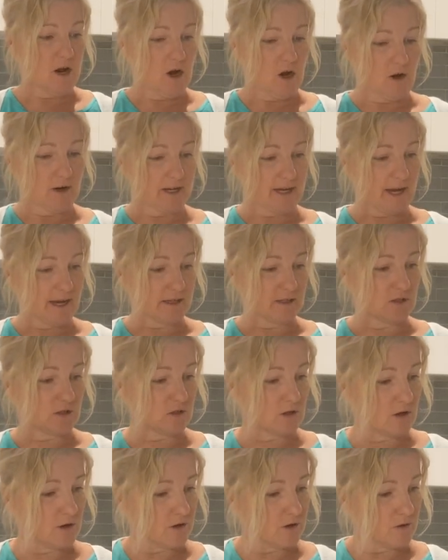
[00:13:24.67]
Okay,
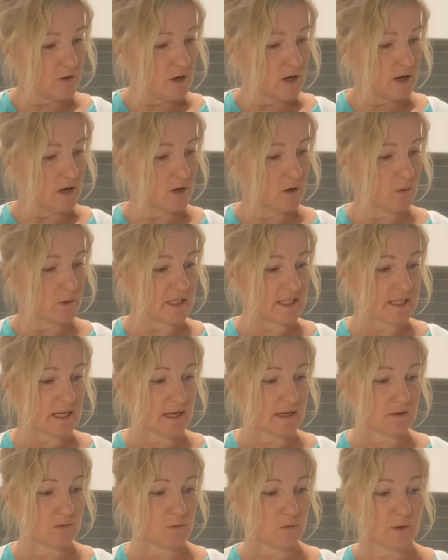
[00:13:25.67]
so we
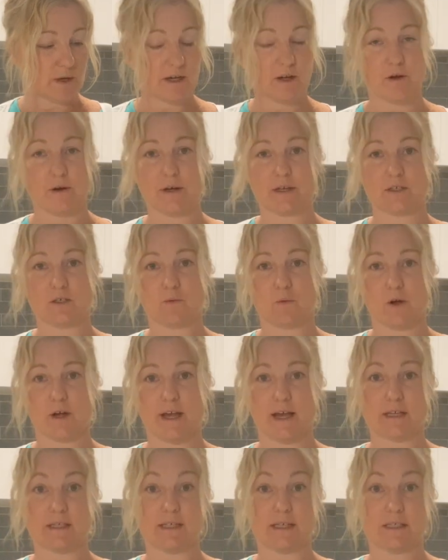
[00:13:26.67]
said we're going to work
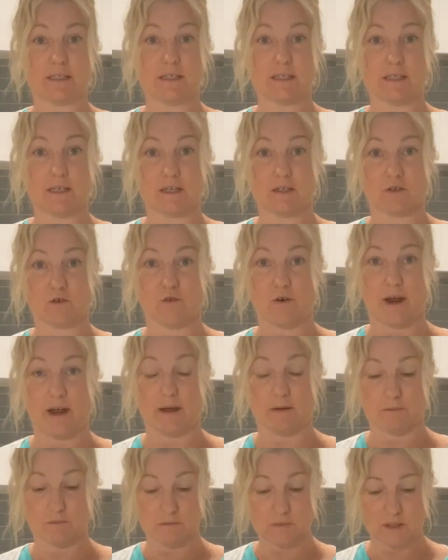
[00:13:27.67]
out 66
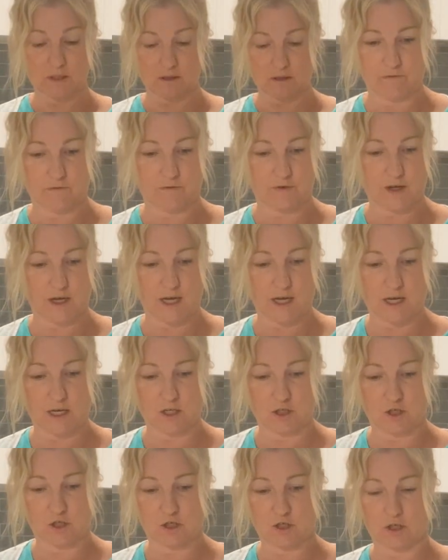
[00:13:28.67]
grams for
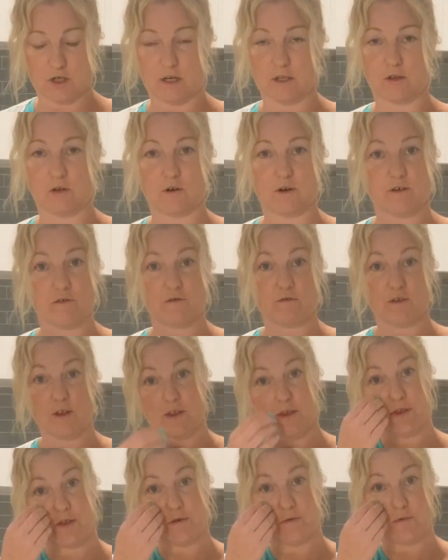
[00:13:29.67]
each lot of
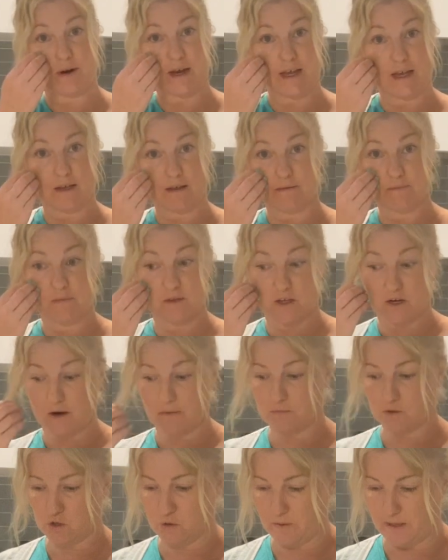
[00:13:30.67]
3 that I'm
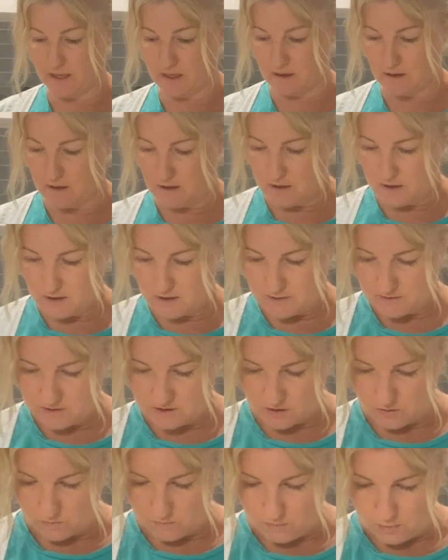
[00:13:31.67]
doing.
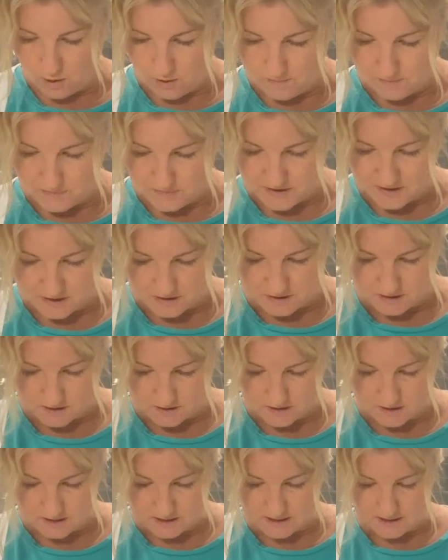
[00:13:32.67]
So pop
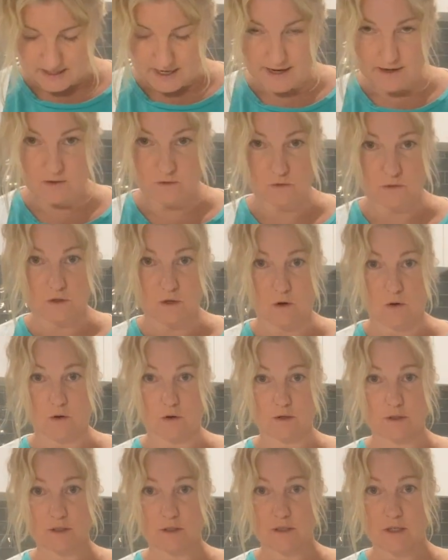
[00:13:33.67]
the scales
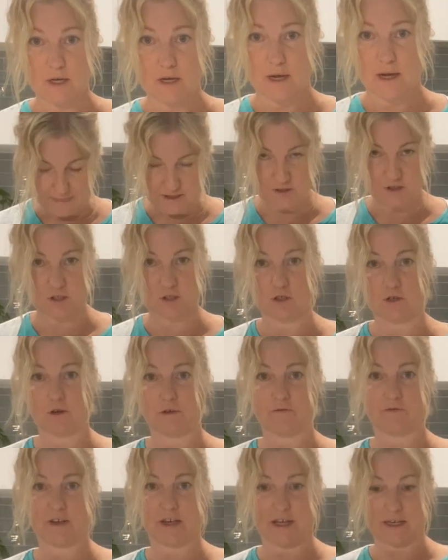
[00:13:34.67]
on. Just
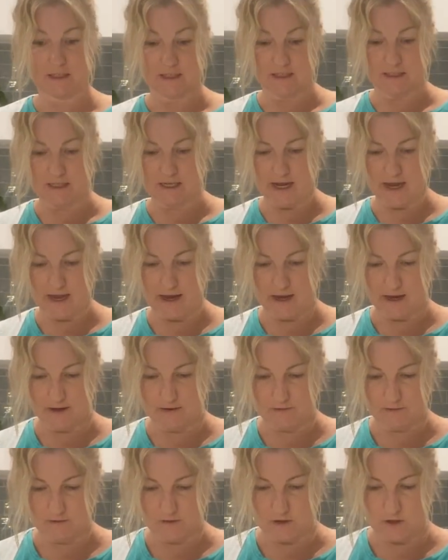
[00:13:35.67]
don't forget to
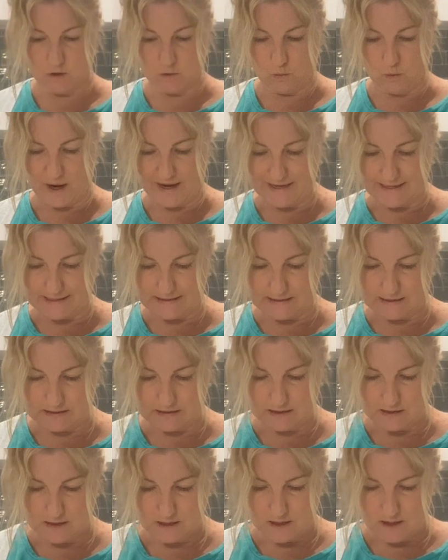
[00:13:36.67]
tear your weight
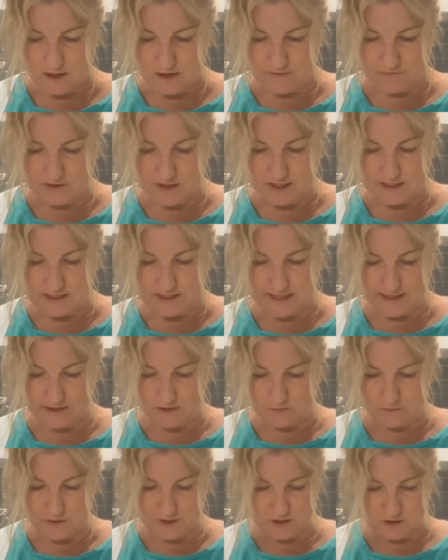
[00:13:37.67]
of your container,